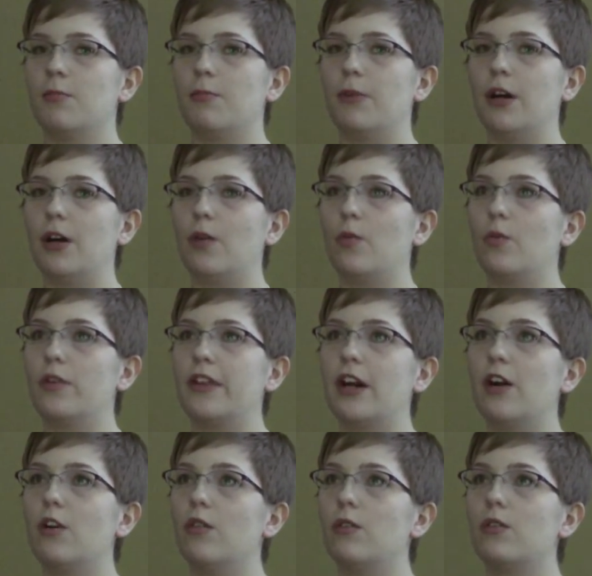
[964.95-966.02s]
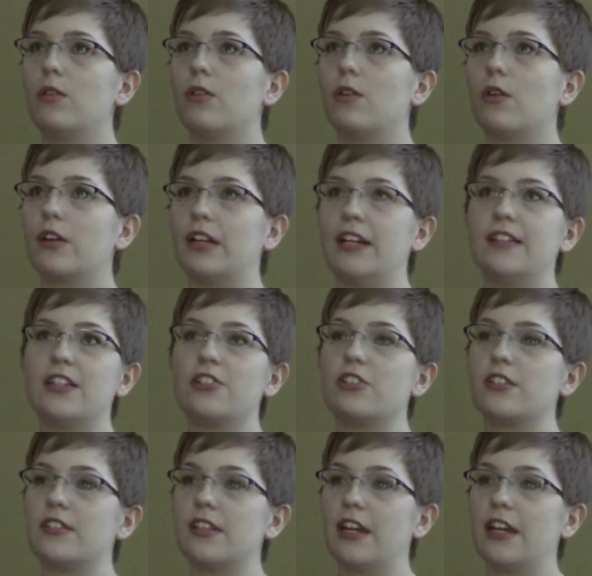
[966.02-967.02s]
but without organizations